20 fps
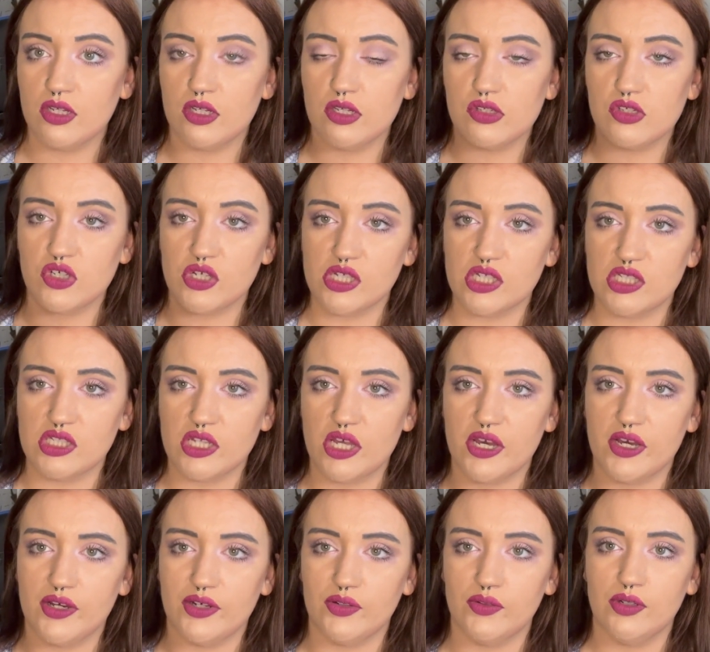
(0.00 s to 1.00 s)
just
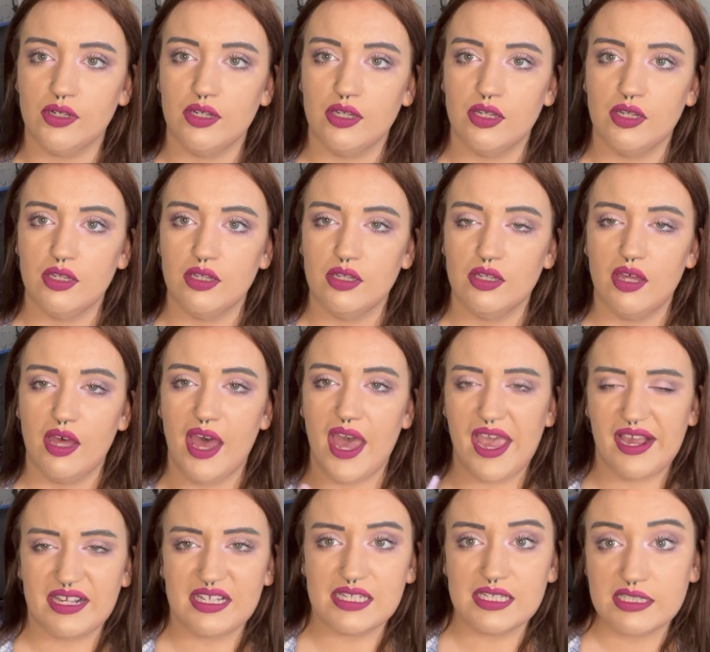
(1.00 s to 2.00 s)
so I
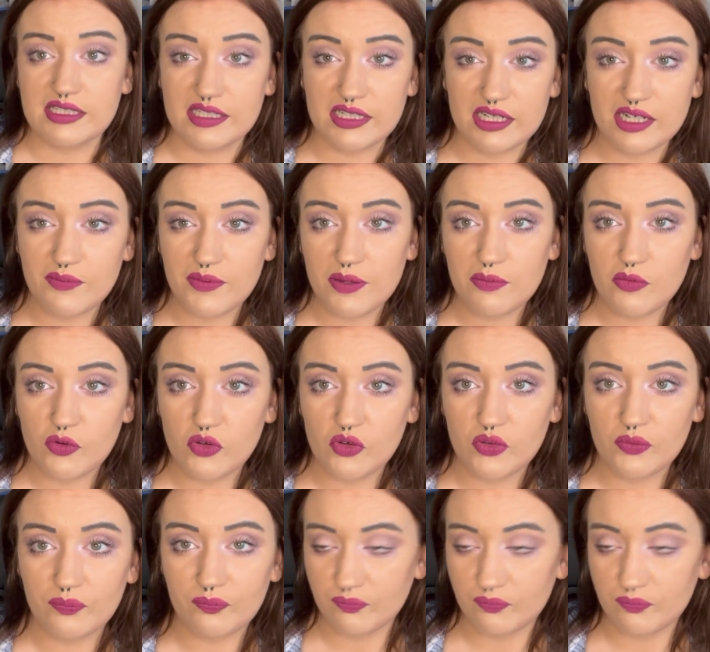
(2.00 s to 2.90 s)
can see it a bit more.